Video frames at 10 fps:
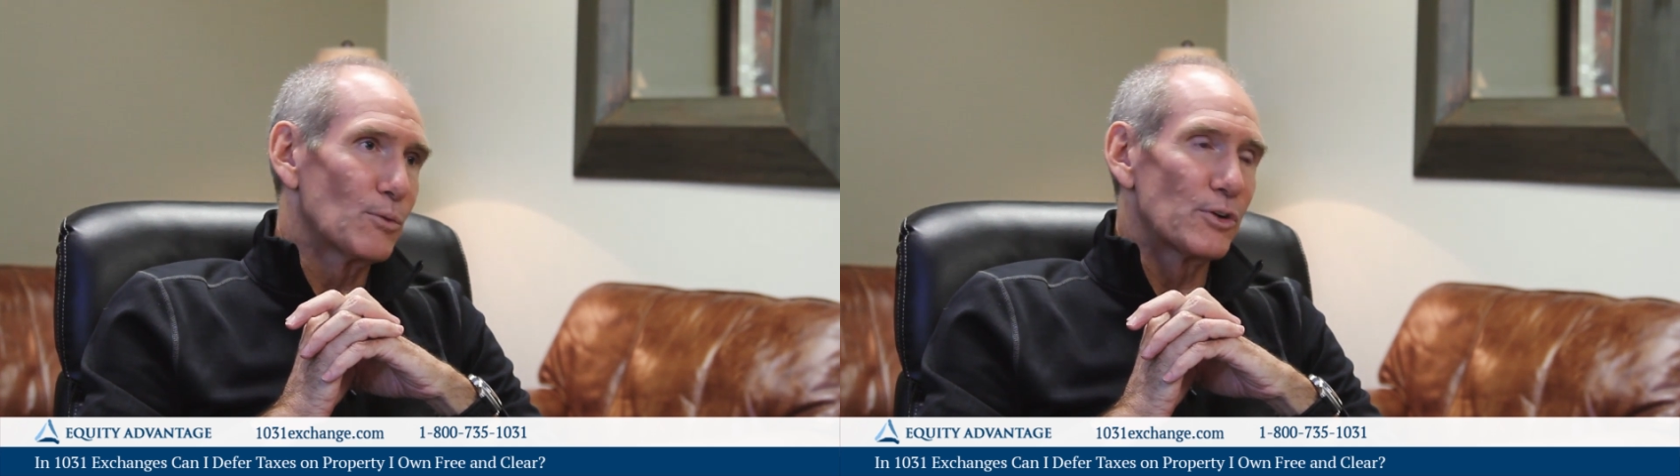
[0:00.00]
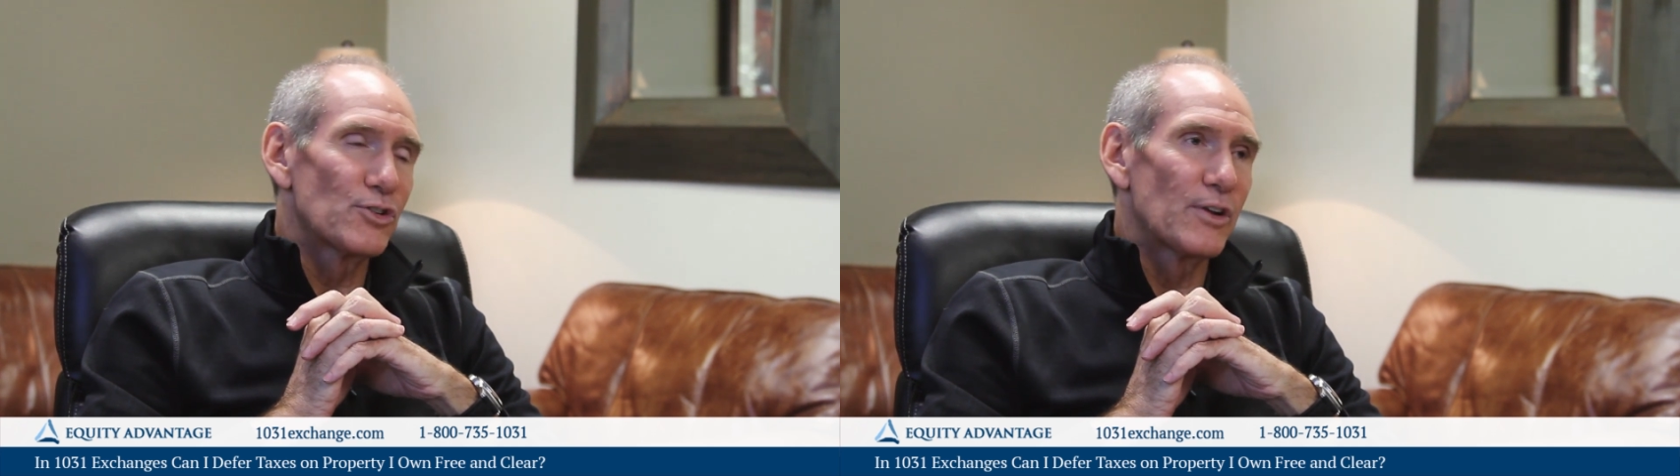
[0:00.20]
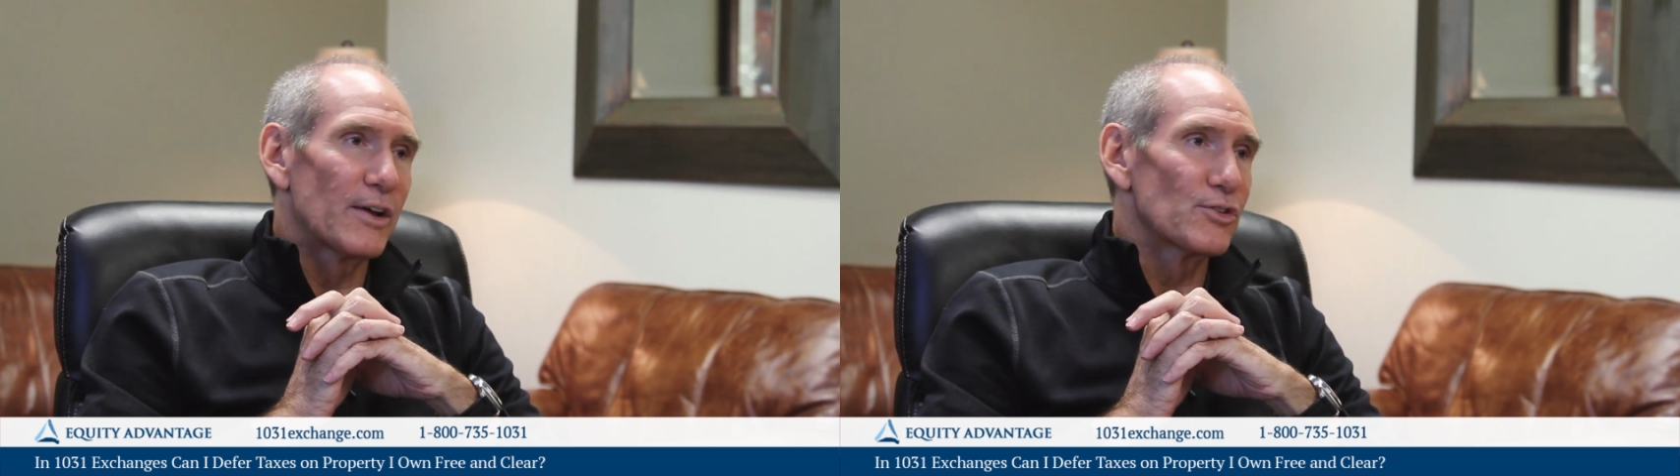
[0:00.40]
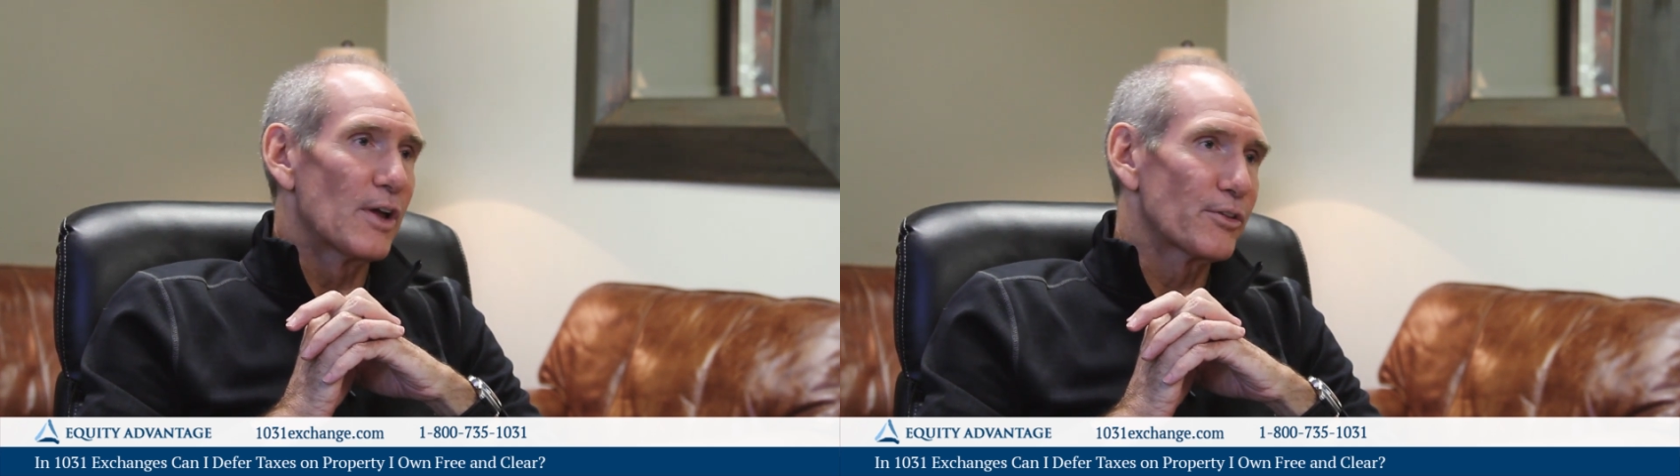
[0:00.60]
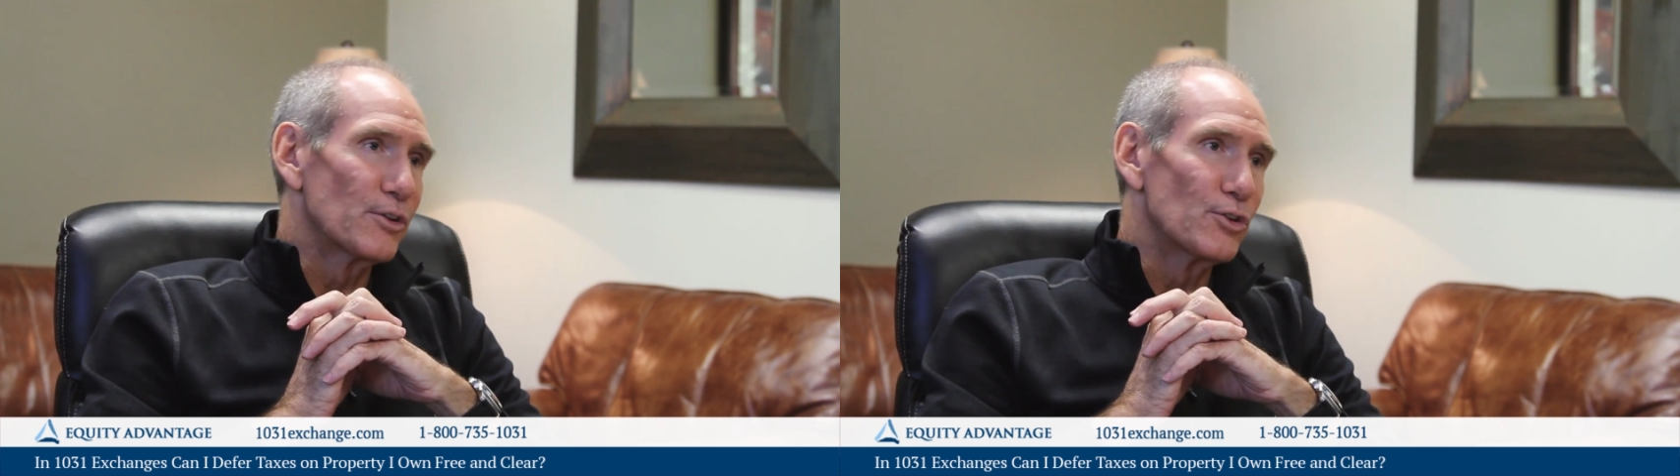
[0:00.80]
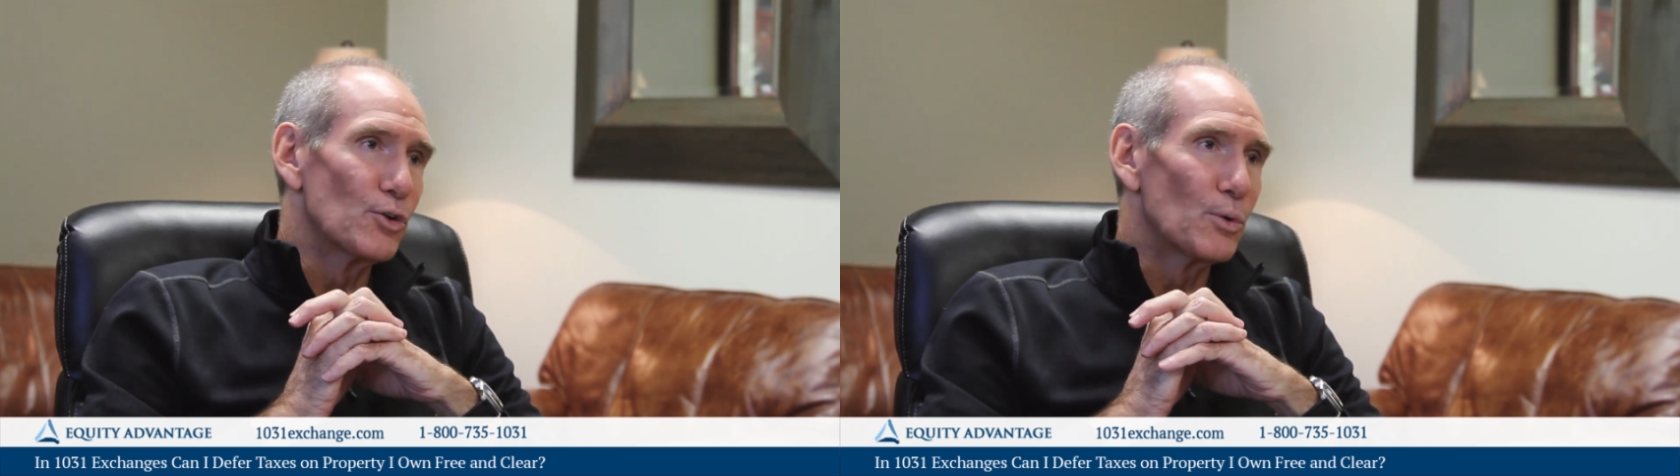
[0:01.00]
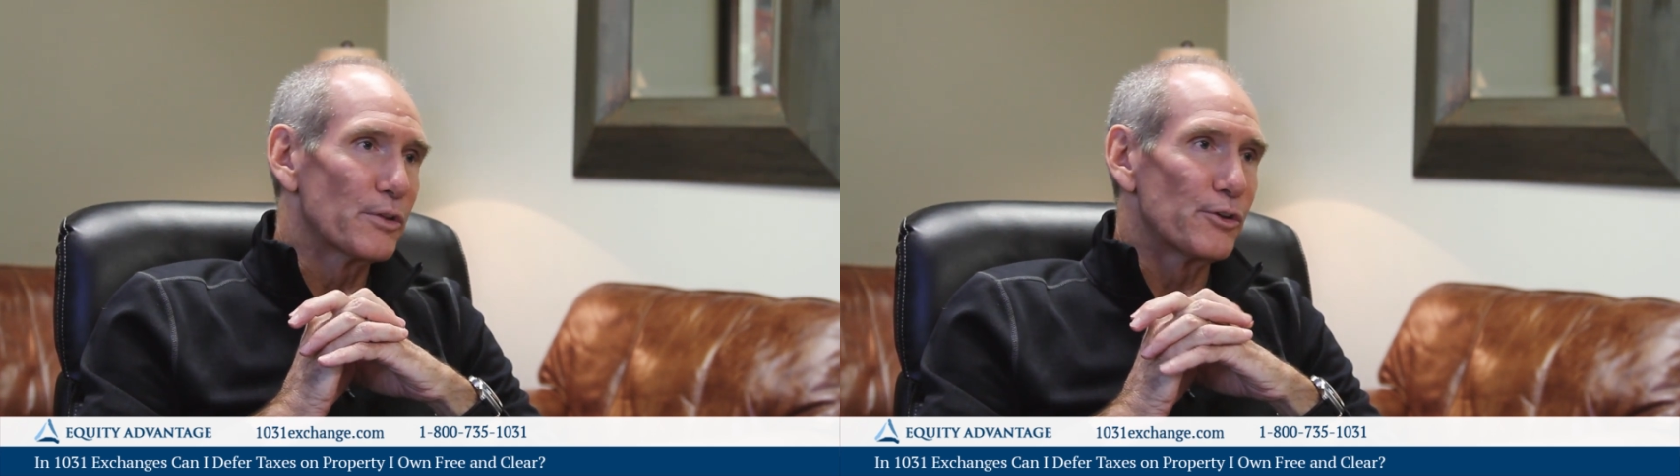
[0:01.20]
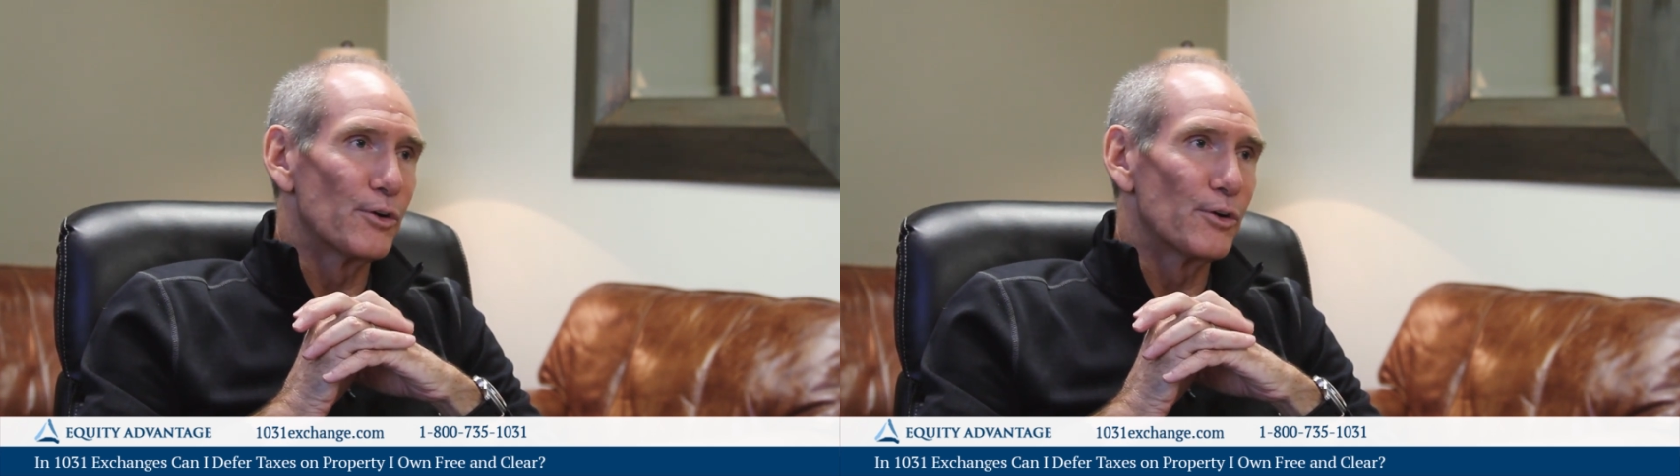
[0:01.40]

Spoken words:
which has nothing to do with